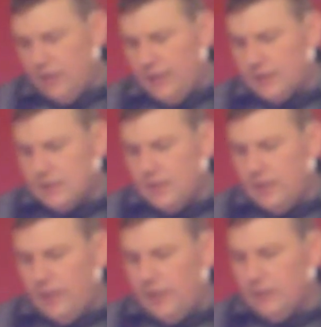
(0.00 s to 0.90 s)
That he
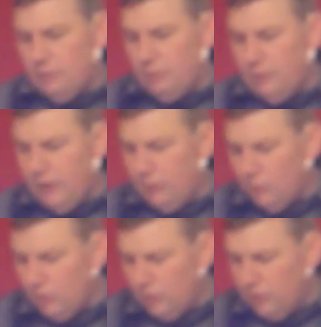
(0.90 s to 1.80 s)
said he and WWE
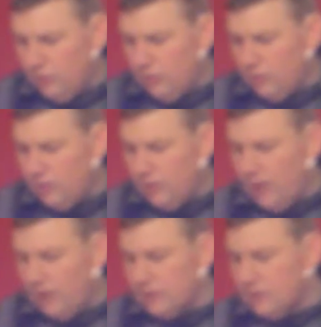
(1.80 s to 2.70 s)
will
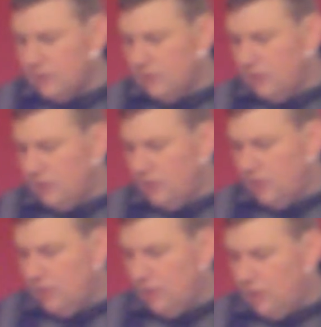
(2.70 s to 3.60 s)
not
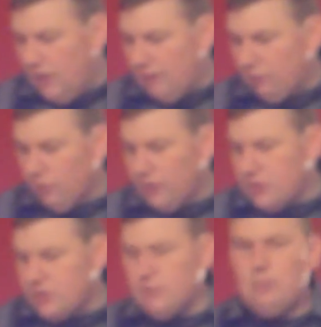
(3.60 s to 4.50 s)
have a
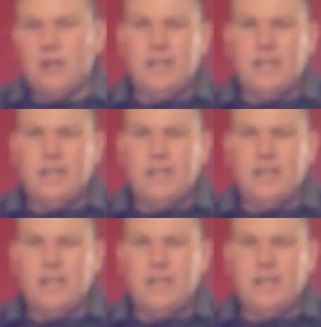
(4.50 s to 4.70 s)
relationship